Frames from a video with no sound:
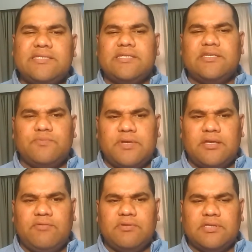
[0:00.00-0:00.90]
sees
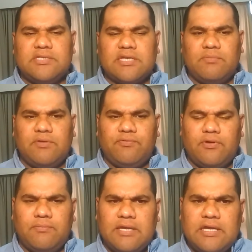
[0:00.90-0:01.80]
where everything's coming
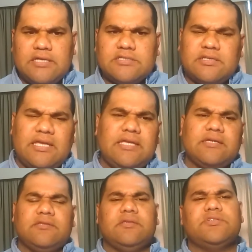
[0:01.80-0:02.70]
from so that he
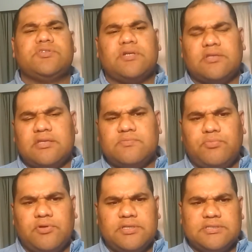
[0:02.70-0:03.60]
can instruct his
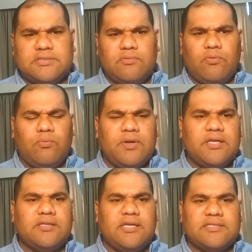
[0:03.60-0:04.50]
boys
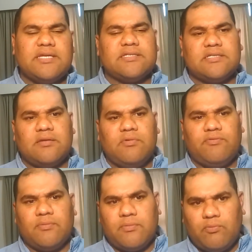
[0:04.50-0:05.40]
where the attacks are coming
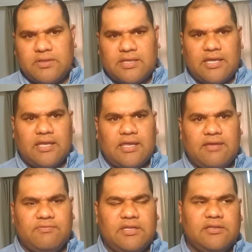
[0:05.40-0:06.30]
from and where they
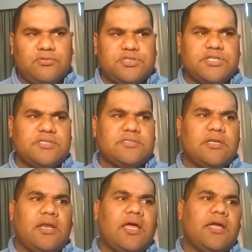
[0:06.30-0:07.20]
have their little chinks in
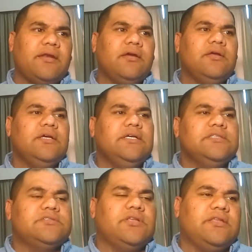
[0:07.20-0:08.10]
the line
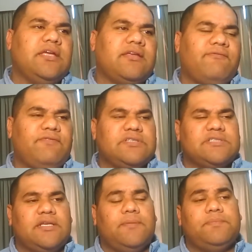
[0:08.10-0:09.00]
so that they can fix
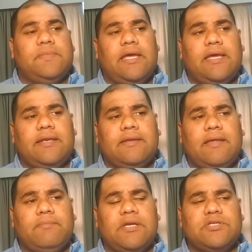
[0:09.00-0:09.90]
that up and
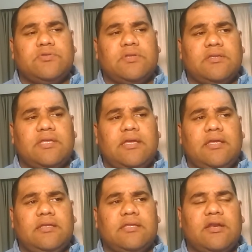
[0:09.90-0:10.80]
make sure that
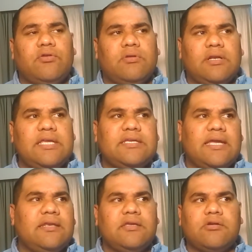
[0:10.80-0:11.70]
they don't leak
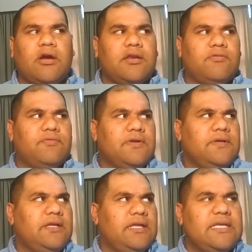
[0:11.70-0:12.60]
any kind of
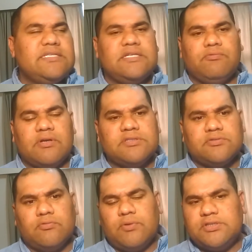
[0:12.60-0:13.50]
easy runs
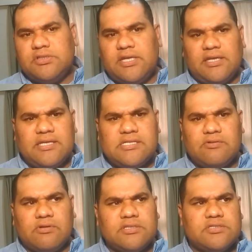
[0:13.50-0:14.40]
through. Once you get easy
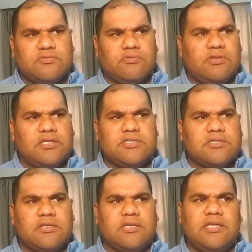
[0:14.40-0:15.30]
runs through, they're just
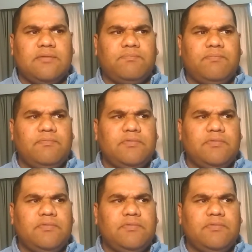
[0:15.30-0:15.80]
going to keep